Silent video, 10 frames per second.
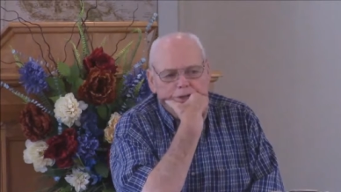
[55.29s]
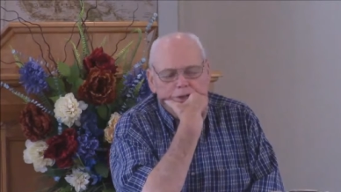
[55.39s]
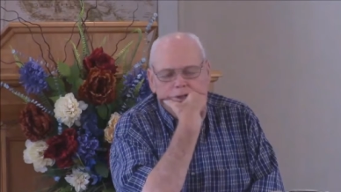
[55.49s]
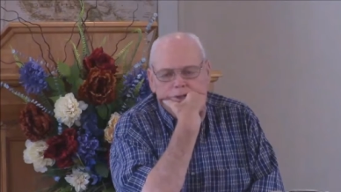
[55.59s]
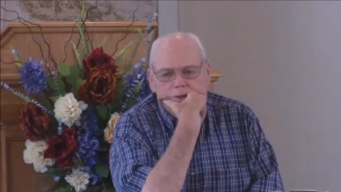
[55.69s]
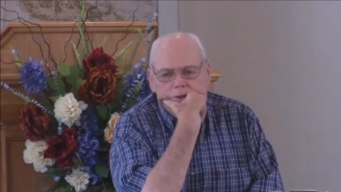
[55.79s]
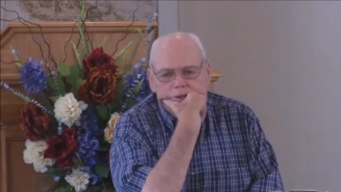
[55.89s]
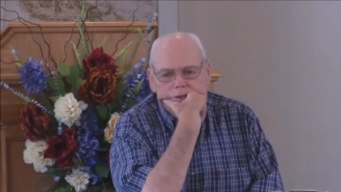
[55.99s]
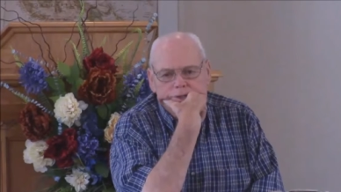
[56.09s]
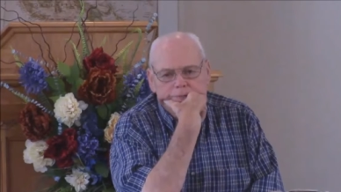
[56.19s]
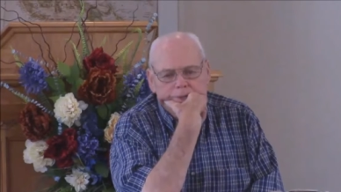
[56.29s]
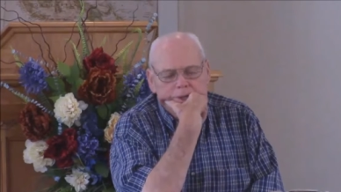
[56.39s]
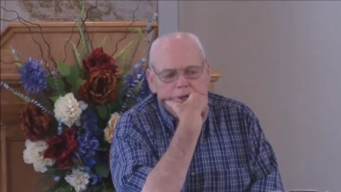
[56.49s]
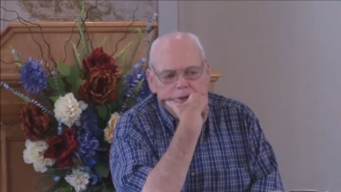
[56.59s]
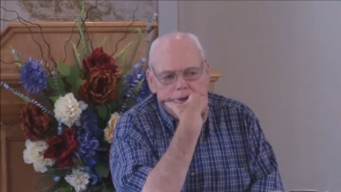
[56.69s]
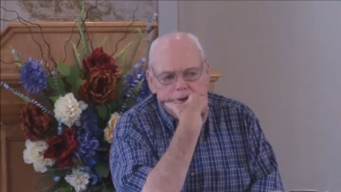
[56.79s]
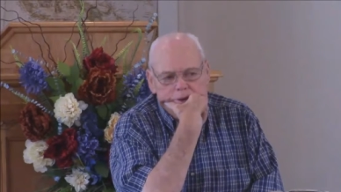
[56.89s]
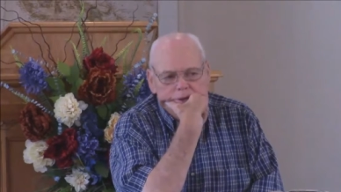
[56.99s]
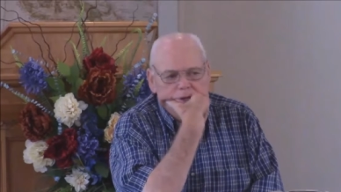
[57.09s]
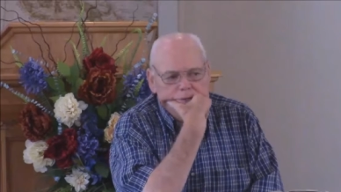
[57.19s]
you get tired and sleepy,
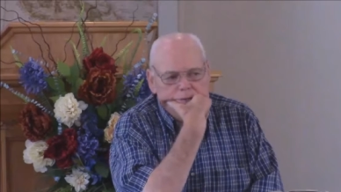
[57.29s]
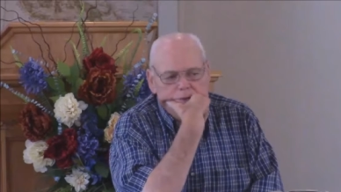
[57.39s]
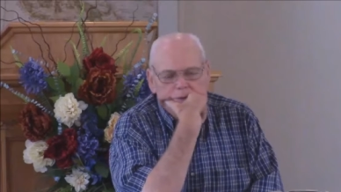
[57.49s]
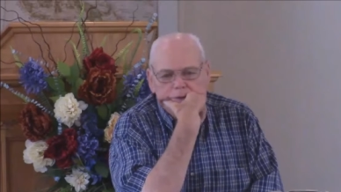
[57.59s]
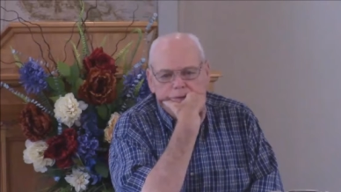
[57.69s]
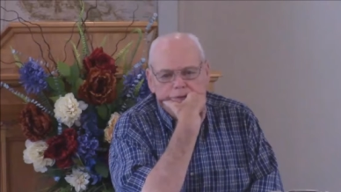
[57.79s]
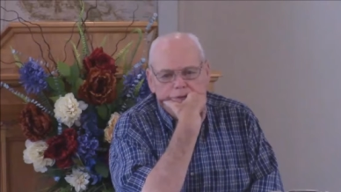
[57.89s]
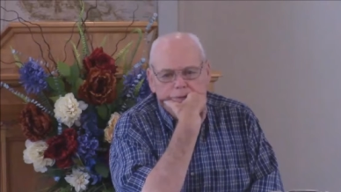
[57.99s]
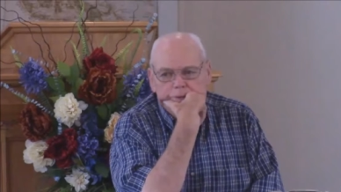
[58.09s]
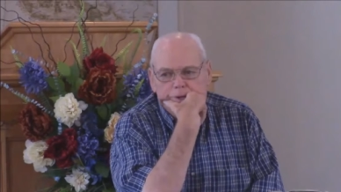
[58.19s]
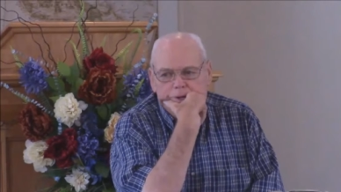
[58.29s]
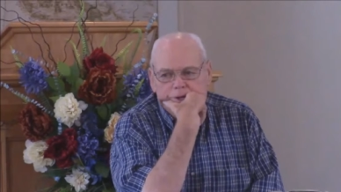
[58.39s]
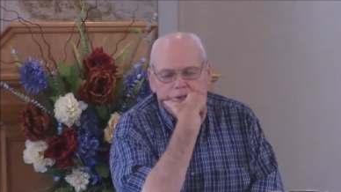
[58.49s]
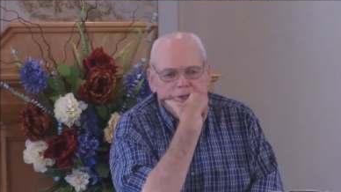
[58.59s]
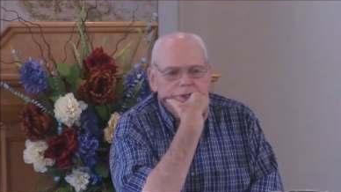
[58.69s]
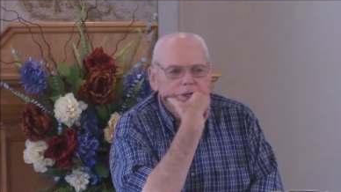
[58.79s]
and you're walking right around your barracks.